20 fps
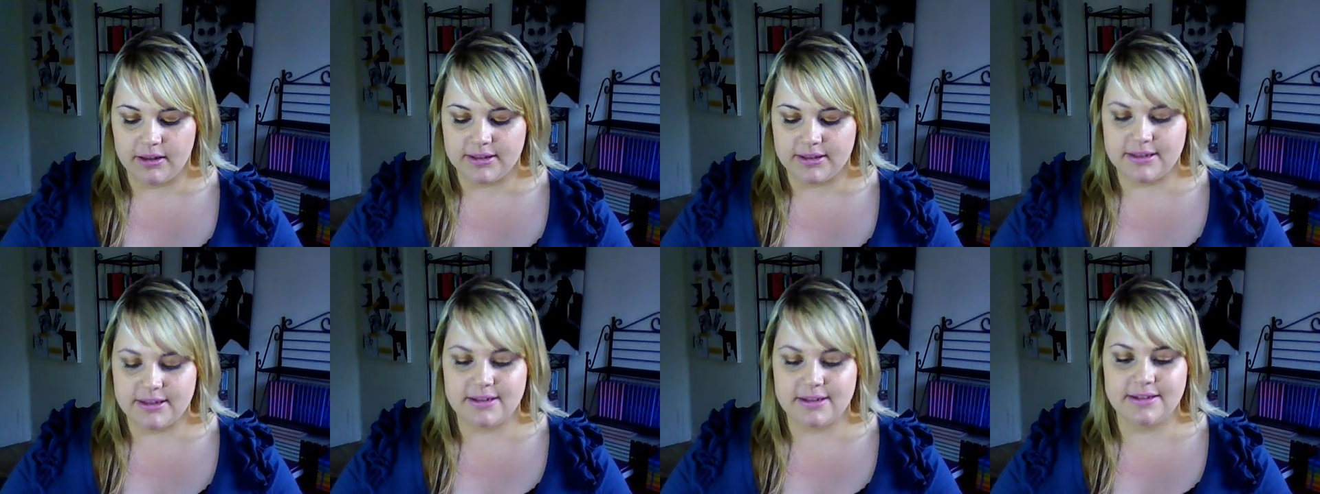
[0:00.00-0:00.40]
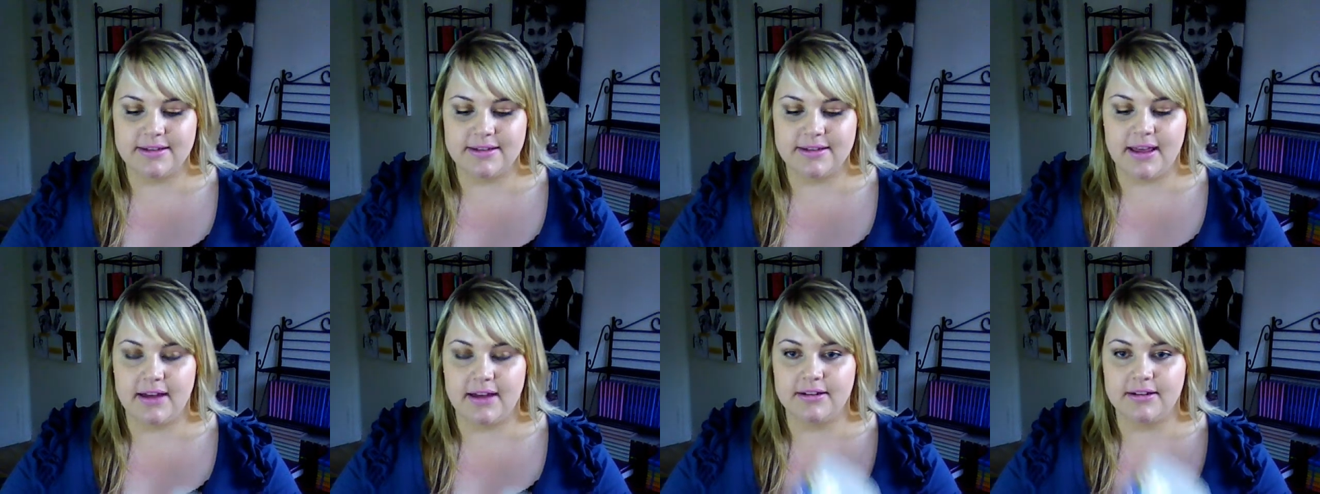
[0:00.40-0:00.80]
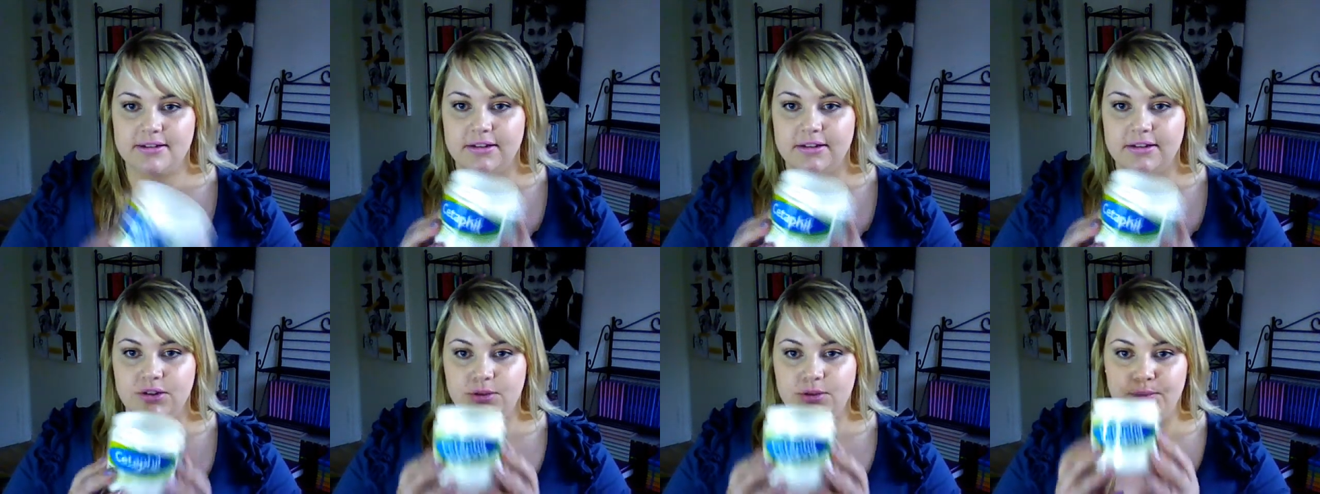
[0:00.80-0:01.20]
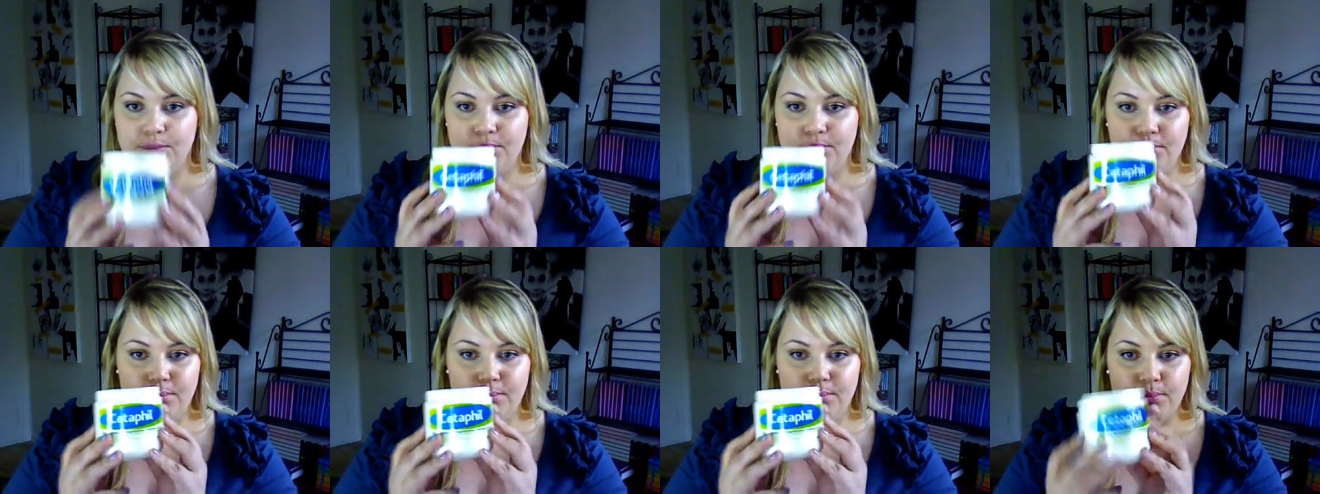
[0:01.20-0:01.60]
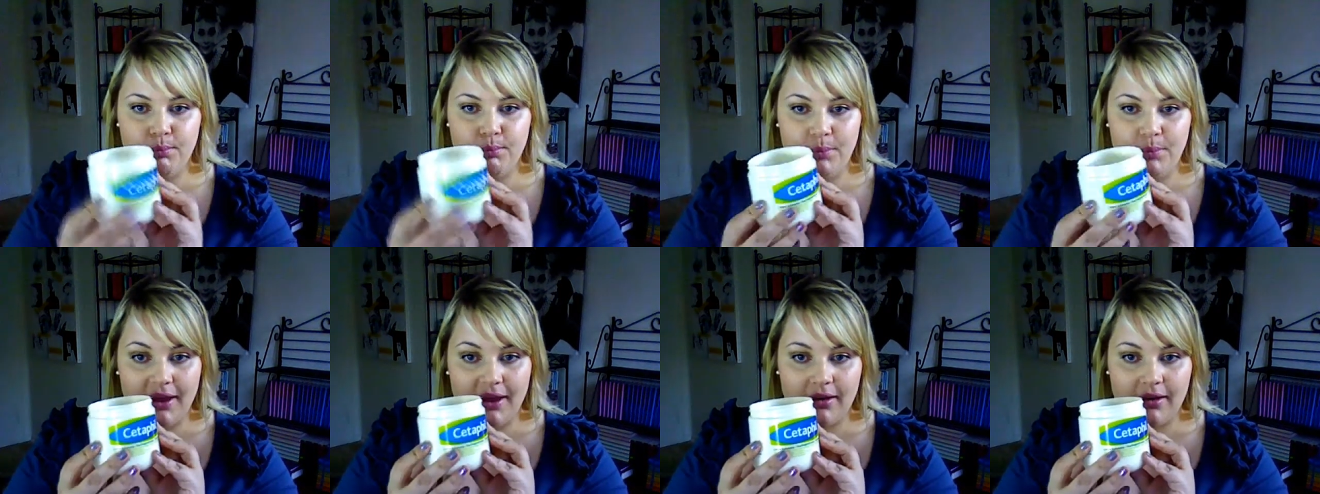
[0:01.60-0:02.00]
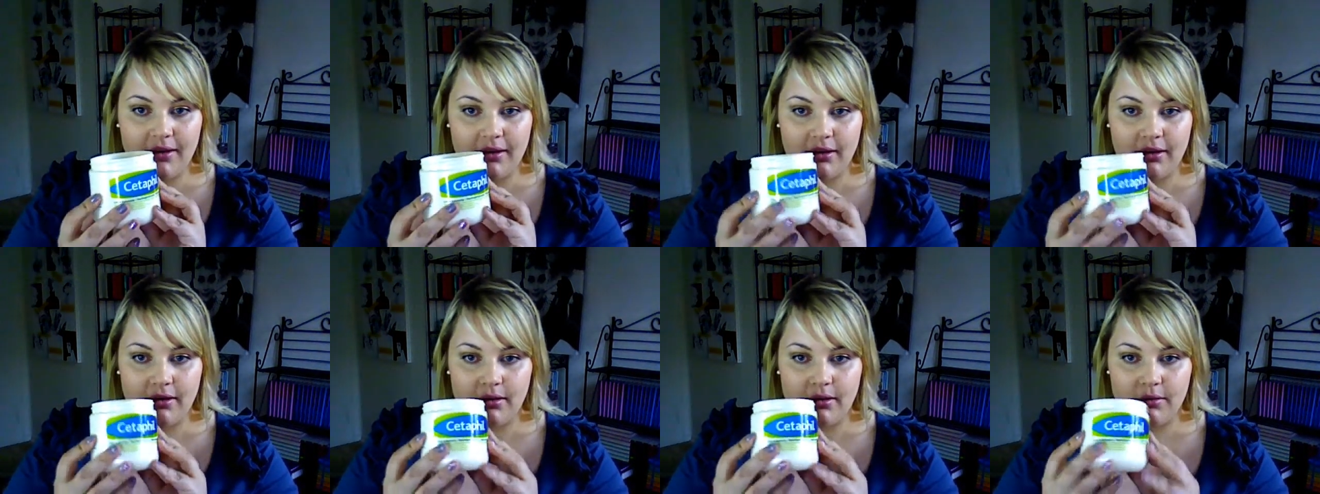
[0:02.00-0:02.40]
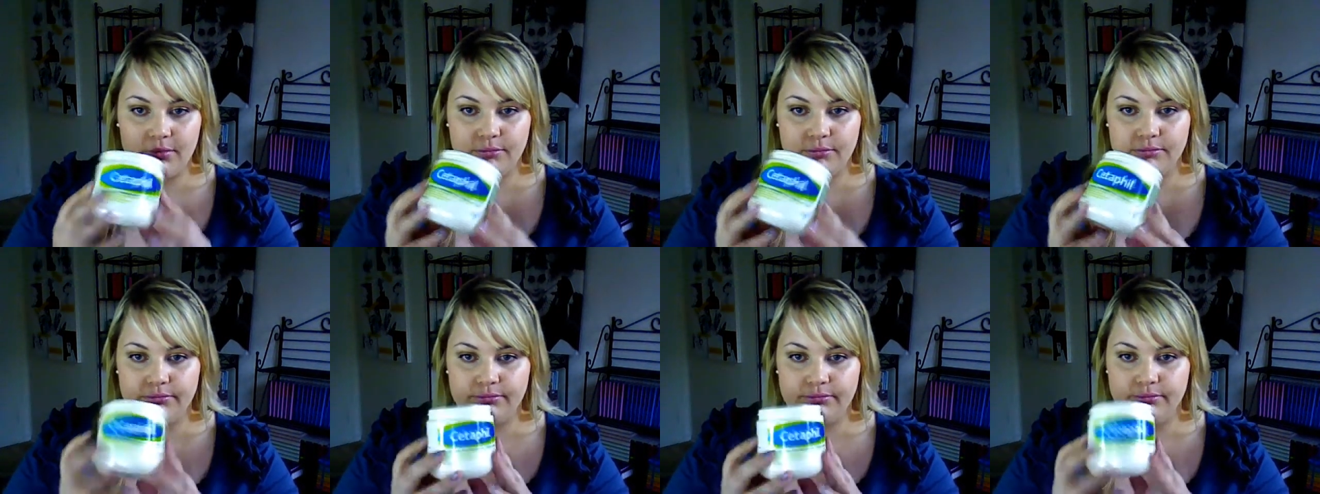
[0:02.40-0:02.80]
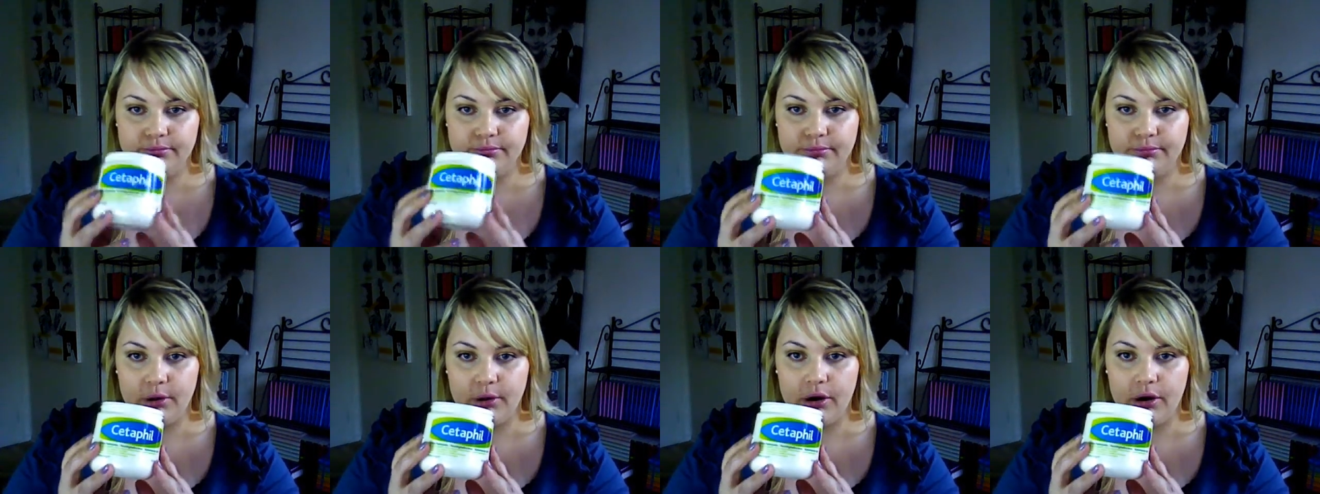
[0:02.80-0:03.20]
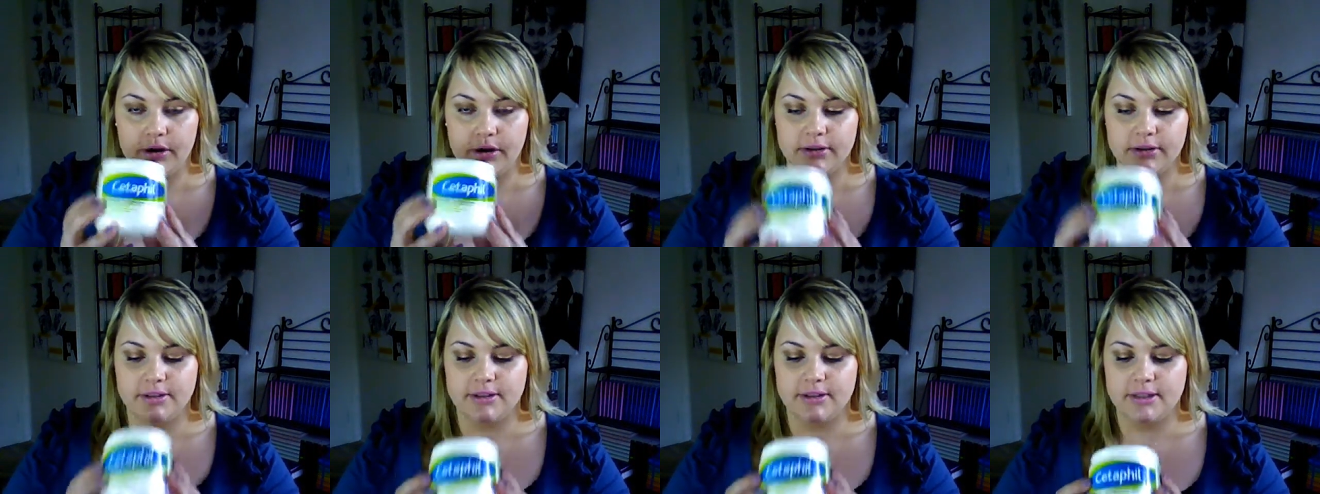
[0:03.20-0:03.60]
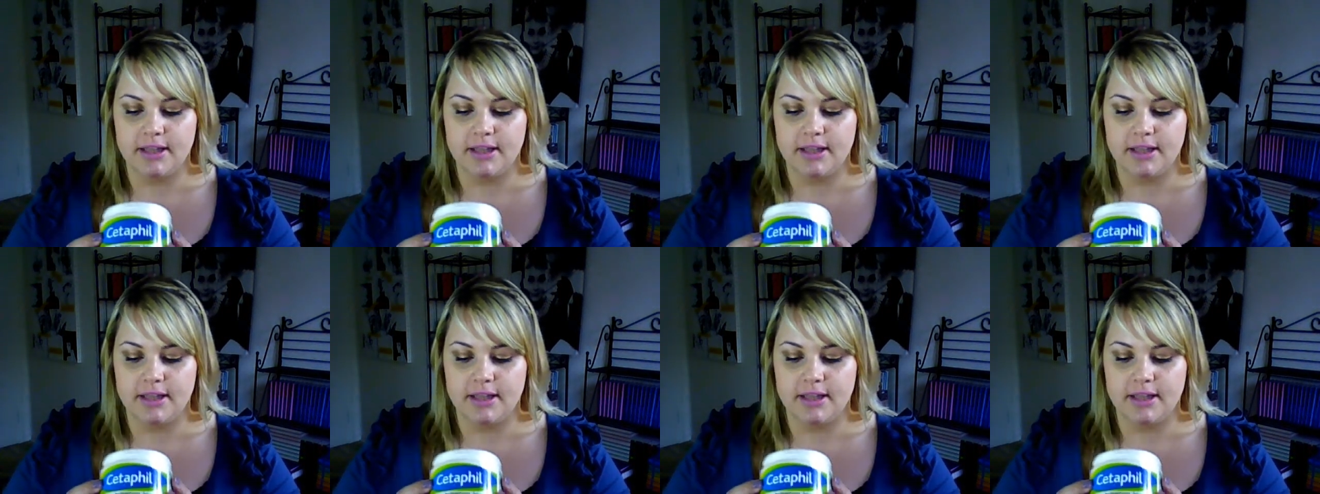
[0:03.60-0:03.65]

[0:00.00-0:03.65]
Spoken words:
since that is such a big box,